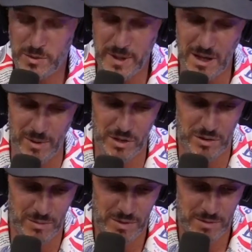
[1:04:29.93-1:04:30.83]
Speaking of
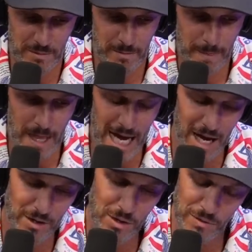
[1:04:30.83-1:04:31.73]
mushrooms,
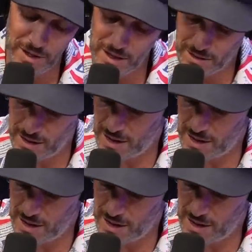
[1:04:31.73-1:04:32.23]
how do you think